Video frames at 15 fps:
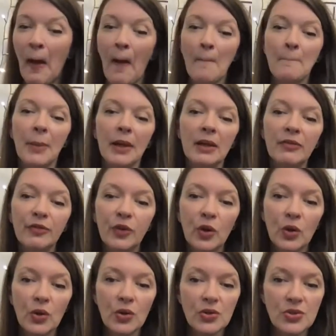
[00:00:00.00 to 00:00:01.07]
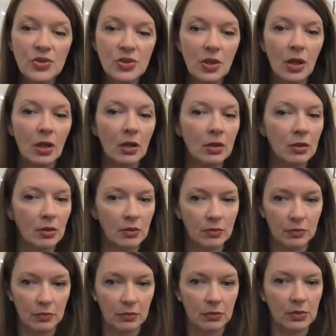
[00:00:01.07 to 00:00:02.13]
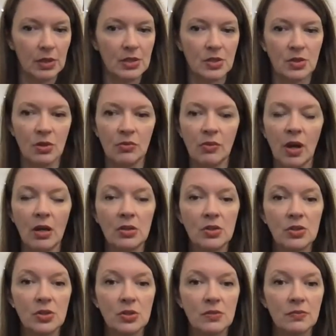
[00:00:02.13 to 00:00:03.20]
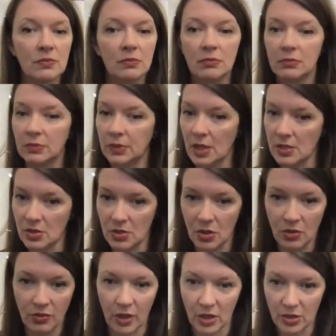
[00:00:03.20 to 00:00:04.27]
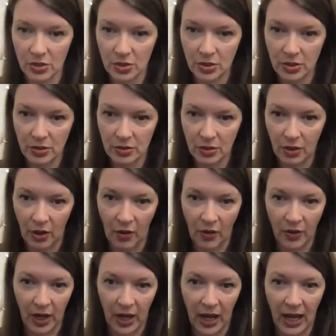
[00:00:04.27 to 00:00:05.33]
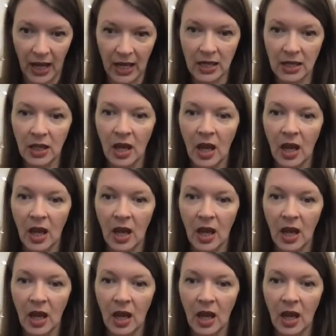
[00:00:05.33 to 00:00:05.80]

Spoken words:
But of course, there's no rush. There's no rush. Okay.